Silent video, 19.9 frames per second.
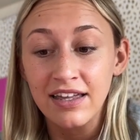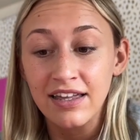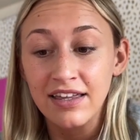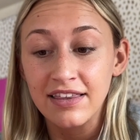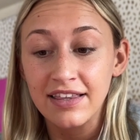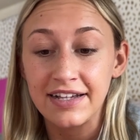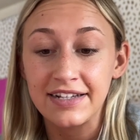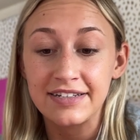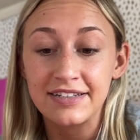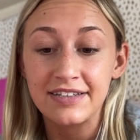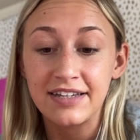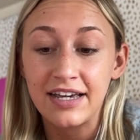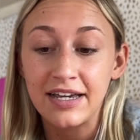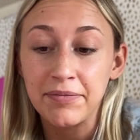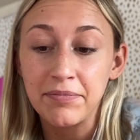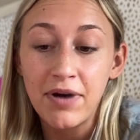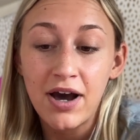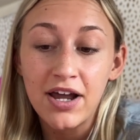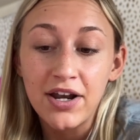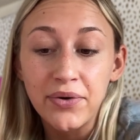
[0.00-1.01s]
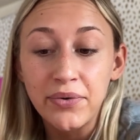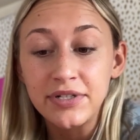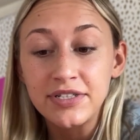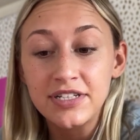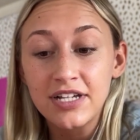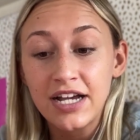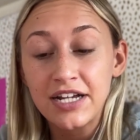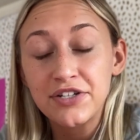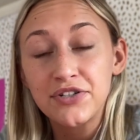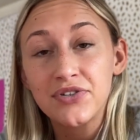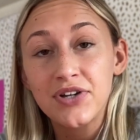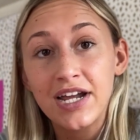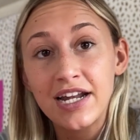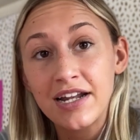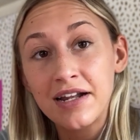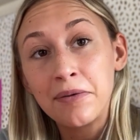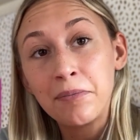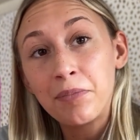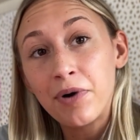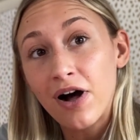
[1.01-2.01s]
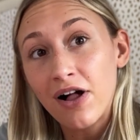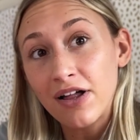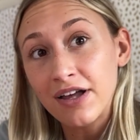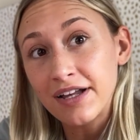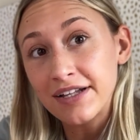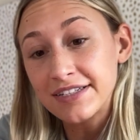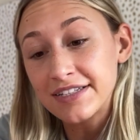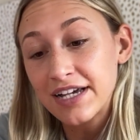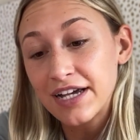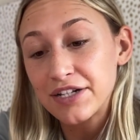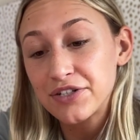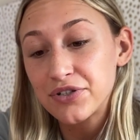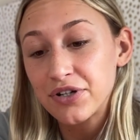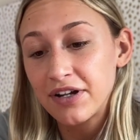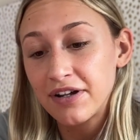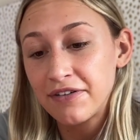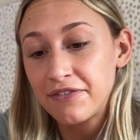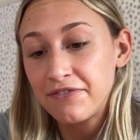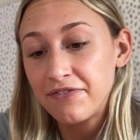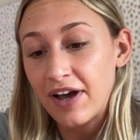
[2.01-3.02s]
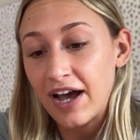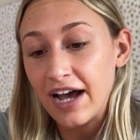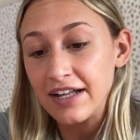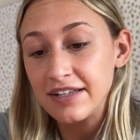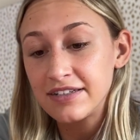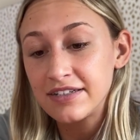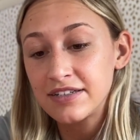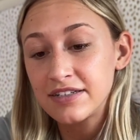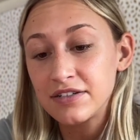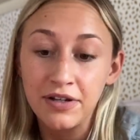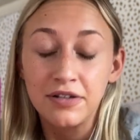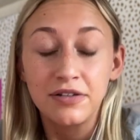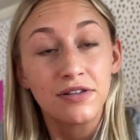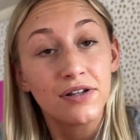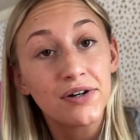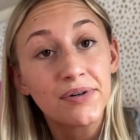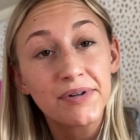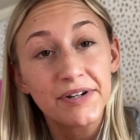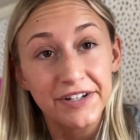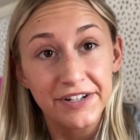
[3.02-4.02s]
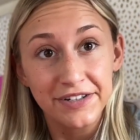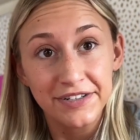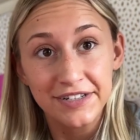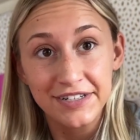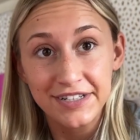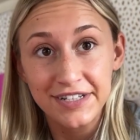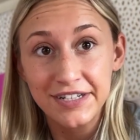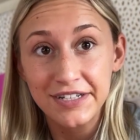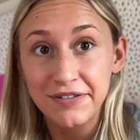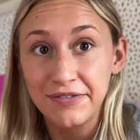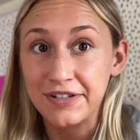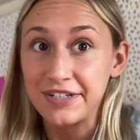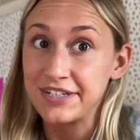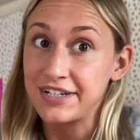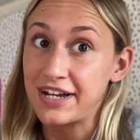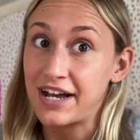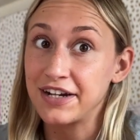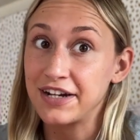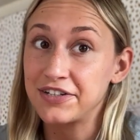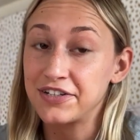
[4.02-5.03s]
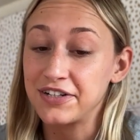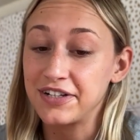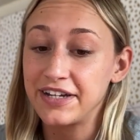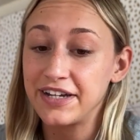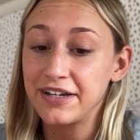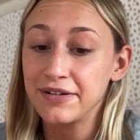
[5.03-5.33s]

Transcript: Things like monounsaturated and polyunsaturated fats lower your disease risk actually.